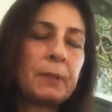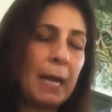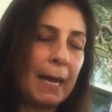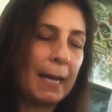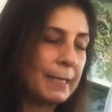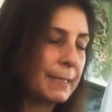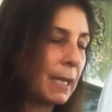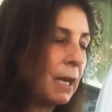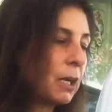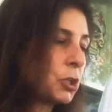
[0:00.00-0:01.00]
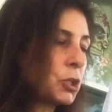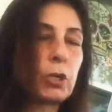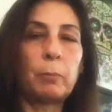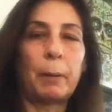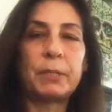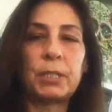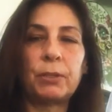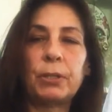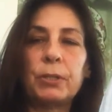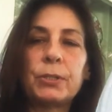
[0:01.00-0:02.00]
And I'm going to show you my
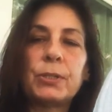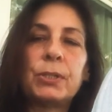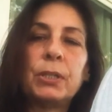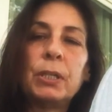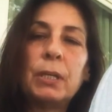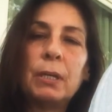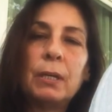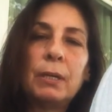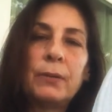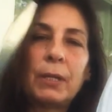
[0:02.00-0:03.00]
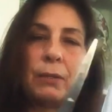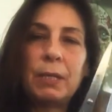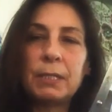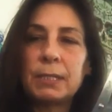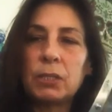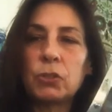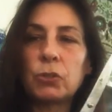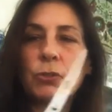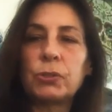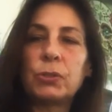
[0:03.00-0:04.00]
materials that you need.
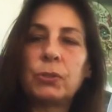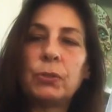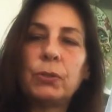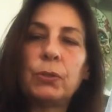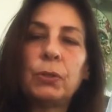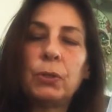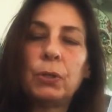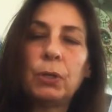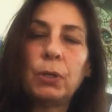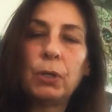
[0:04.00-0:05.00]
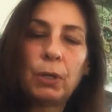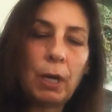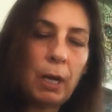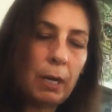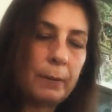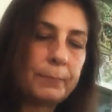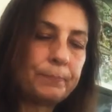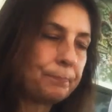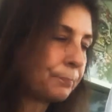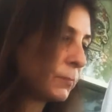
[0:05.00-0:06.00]
Scissors.
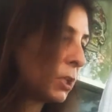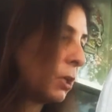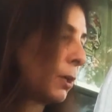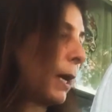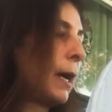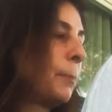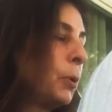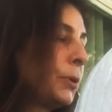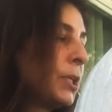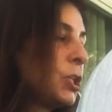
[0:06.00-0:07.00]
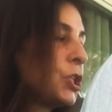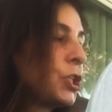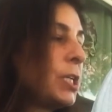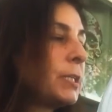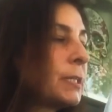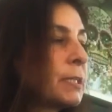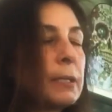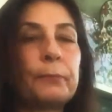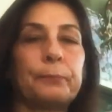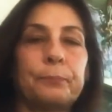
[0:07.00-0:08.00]
Okay, I bought these sheets
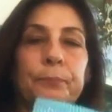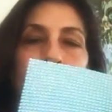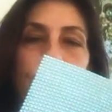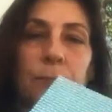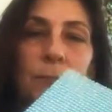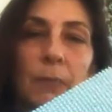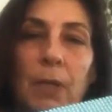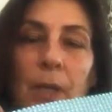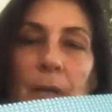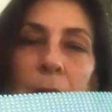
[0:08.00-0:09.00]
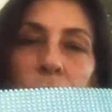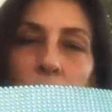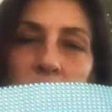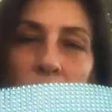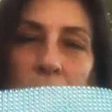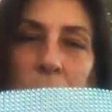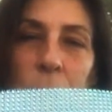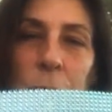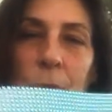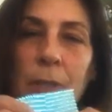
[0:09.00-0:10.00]
from the dollar
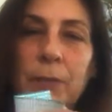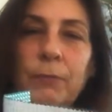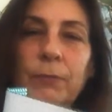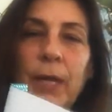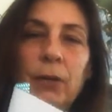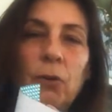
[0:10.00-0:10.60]
store that